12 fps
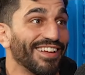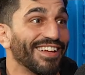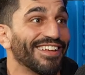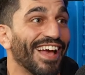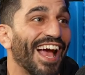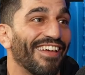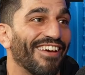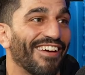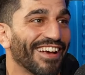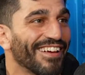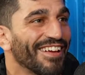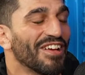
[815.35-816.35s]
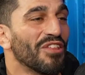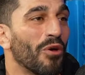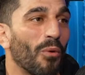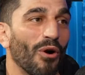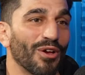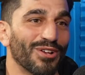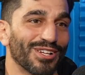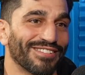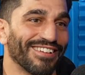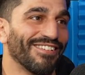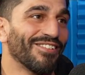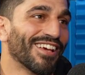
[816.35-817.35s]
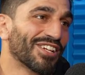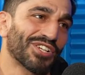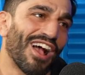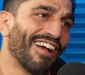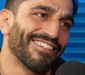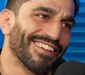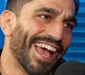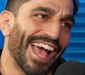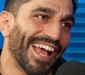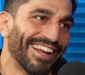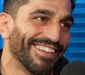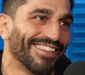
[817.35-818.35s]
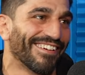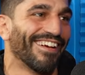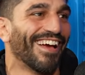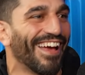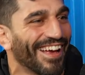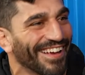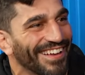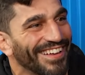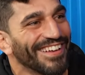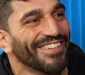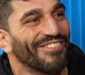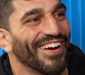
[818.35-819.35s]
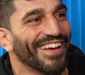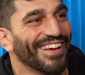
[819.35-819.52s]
yeah like the war you just you get shot you're dead and they're like Did you ever